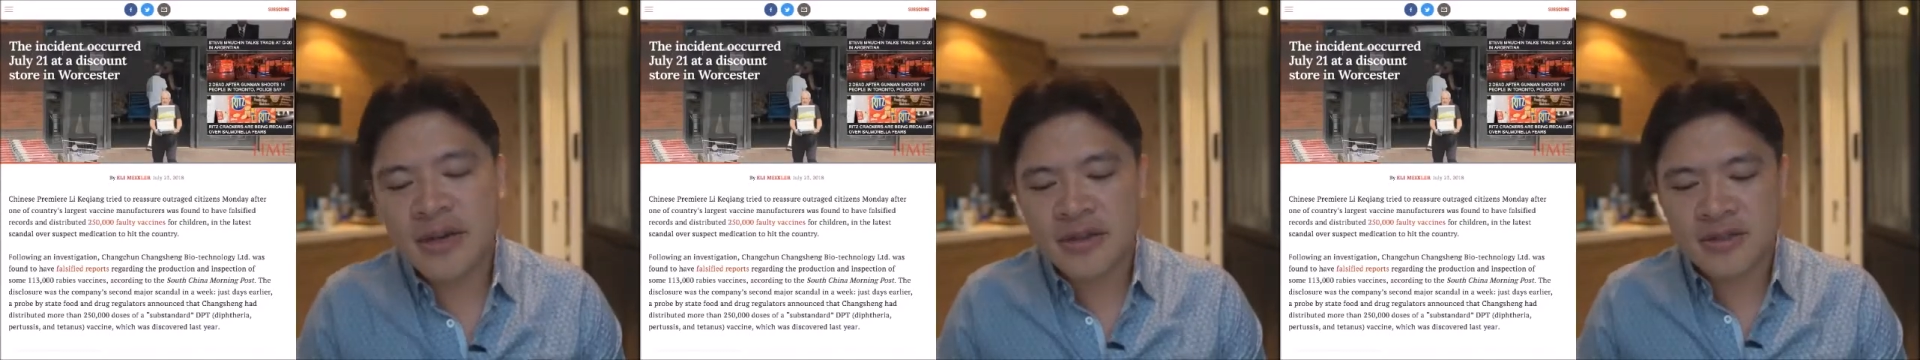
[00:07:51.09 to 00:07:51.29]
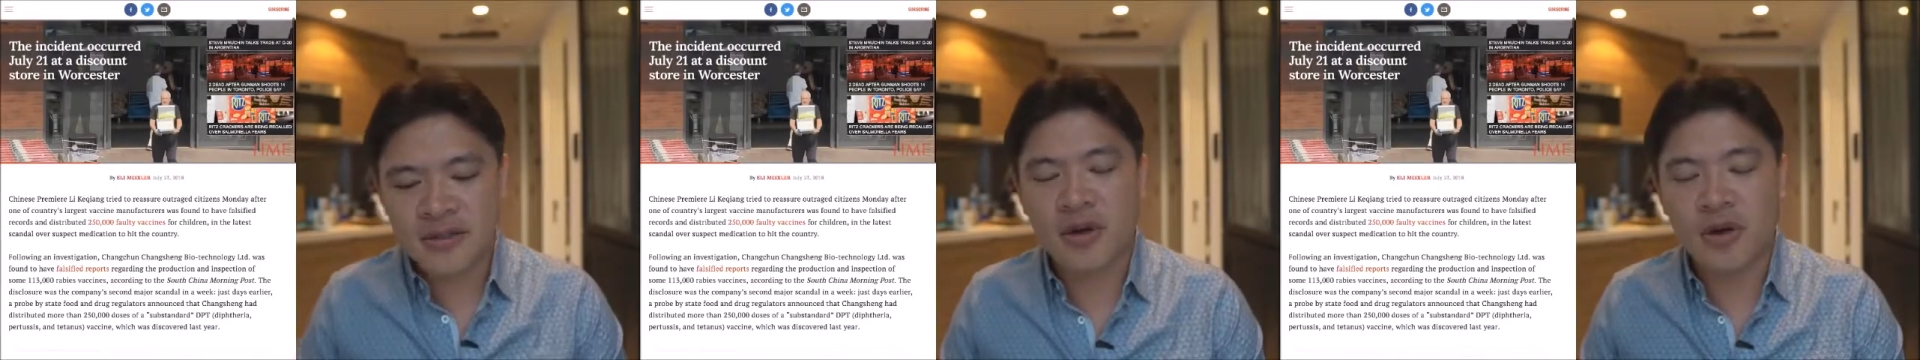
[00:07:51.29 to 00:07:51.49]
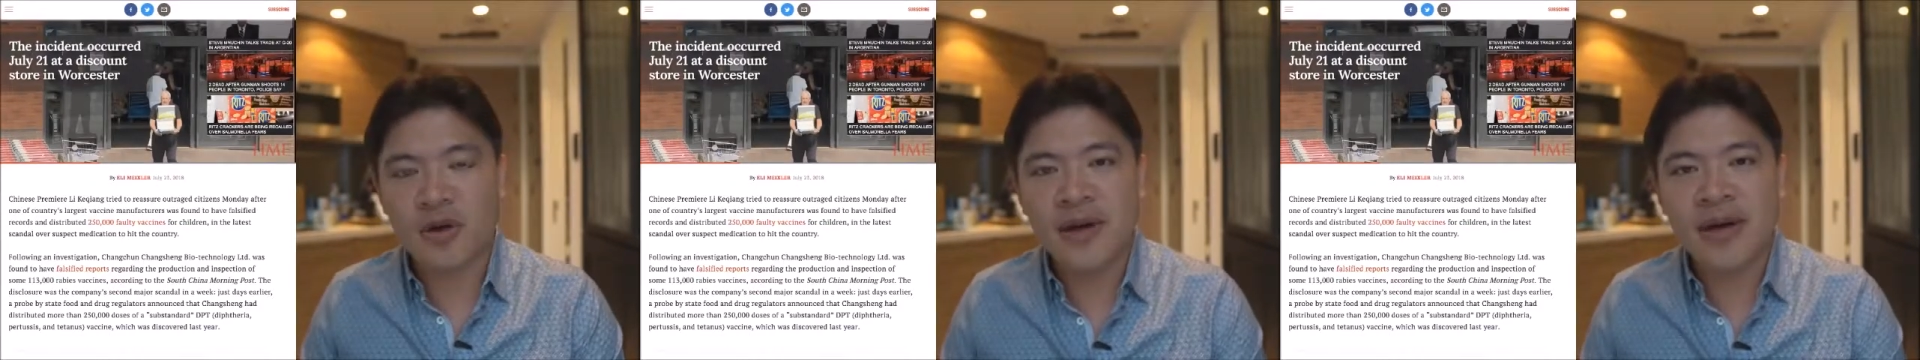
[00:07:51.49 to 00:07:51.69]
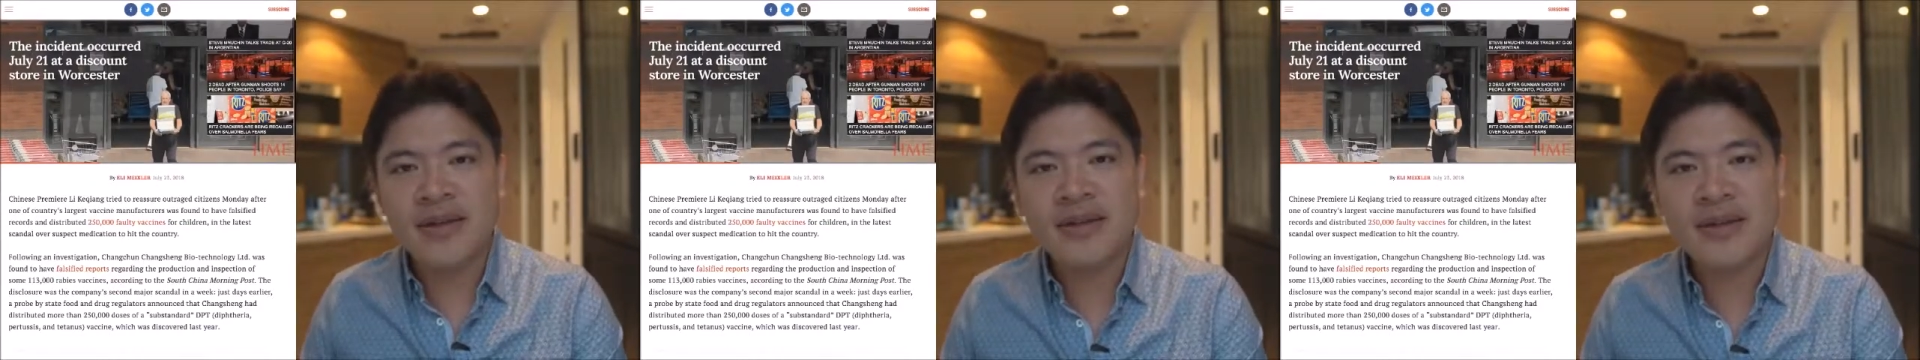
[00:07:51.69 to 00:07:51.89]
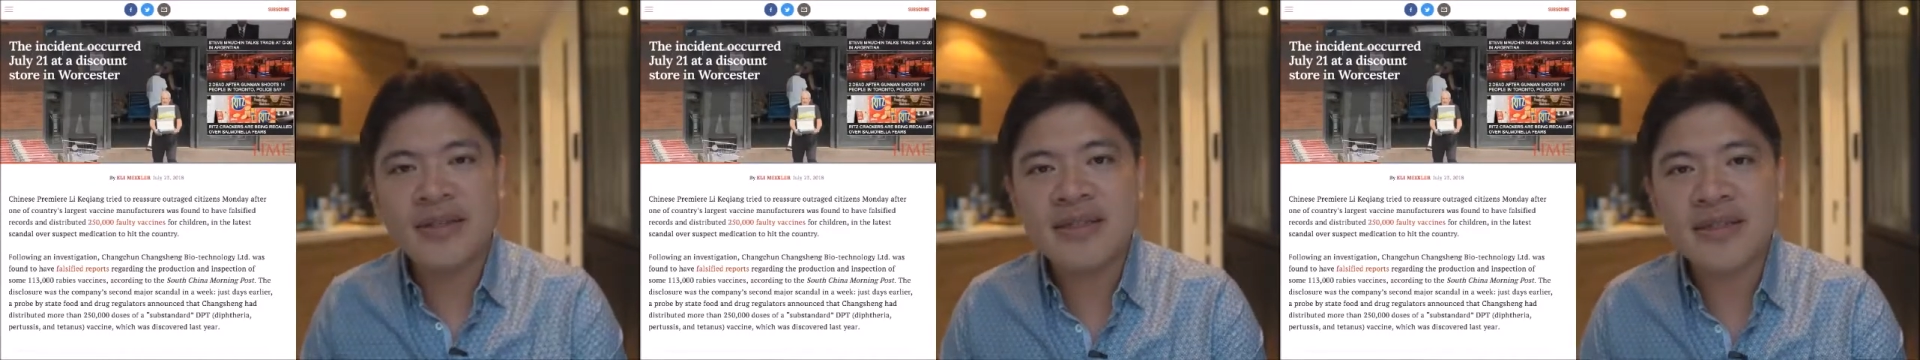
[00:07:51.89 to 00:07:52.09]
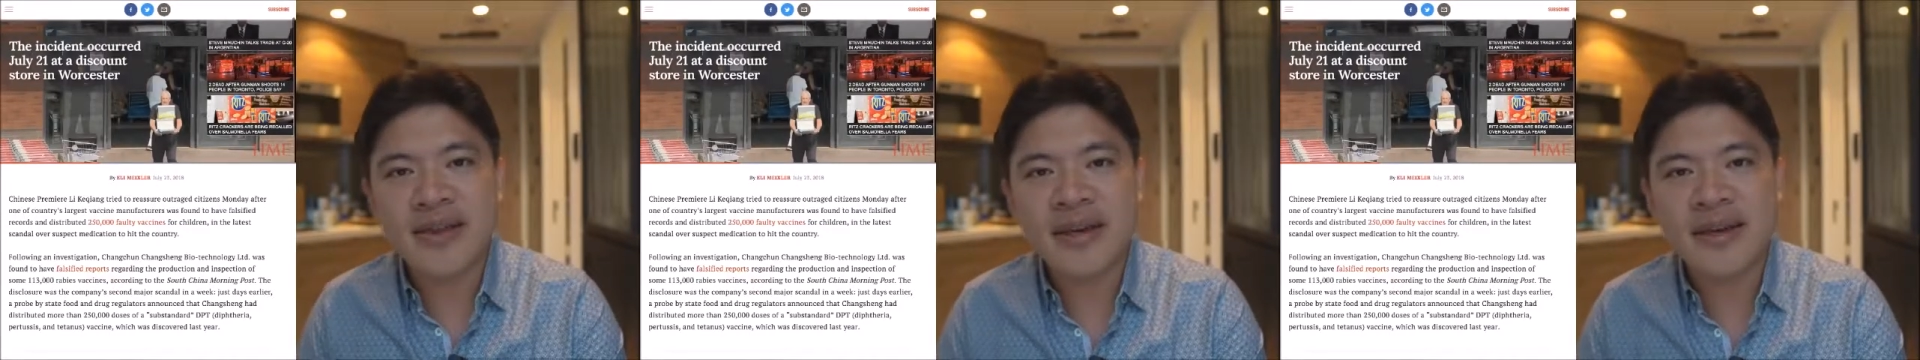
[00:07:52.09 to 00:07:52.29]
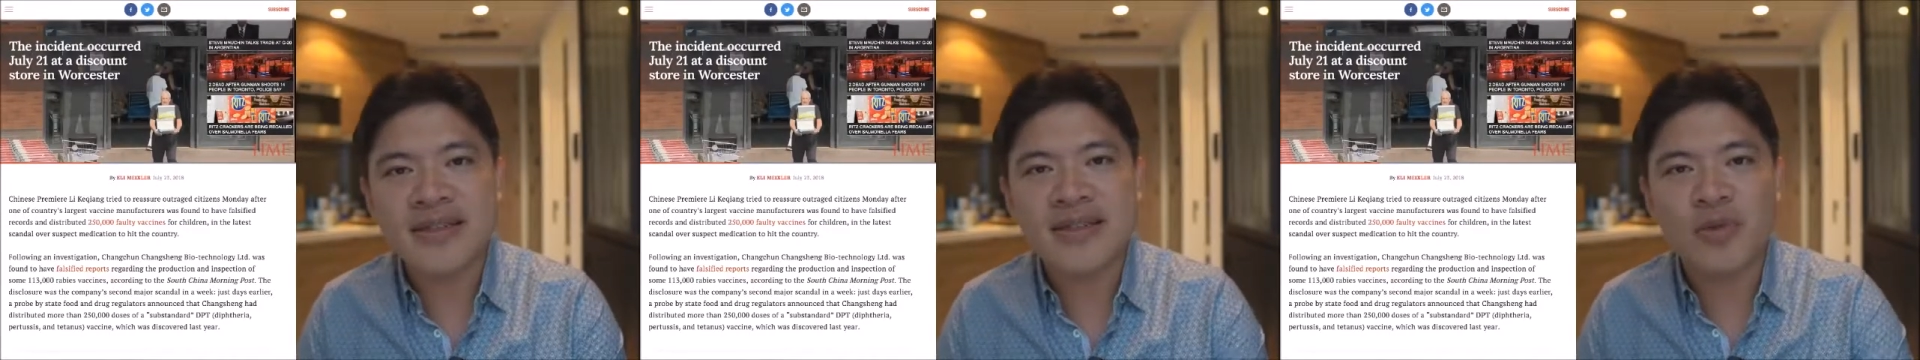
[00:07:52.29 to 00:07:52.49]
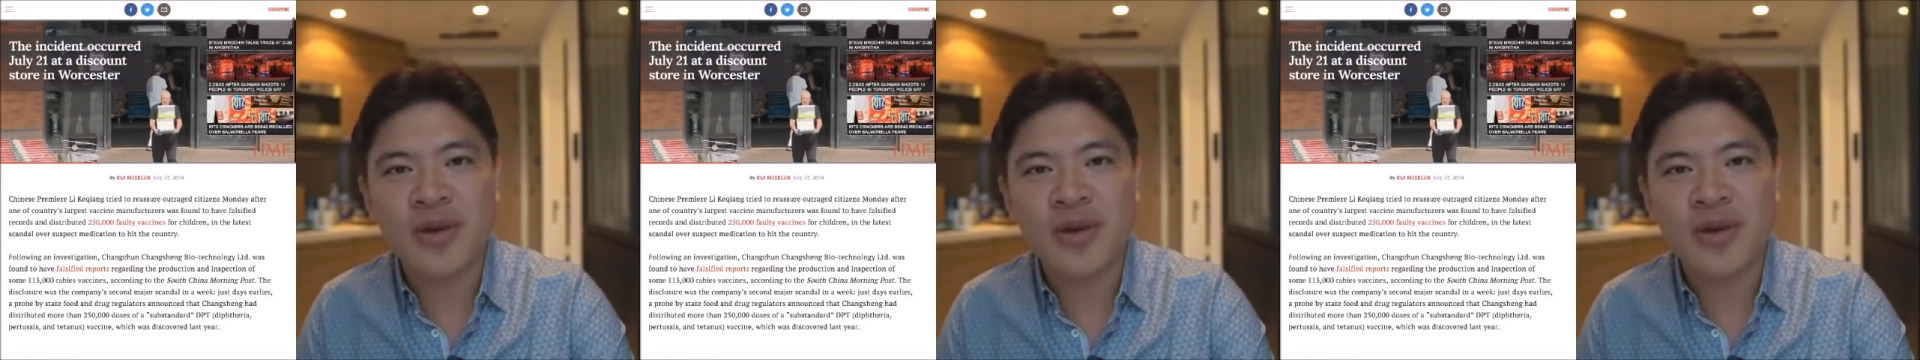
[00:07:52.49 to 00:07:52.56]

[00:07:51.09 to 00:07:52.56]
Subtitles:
So in this case,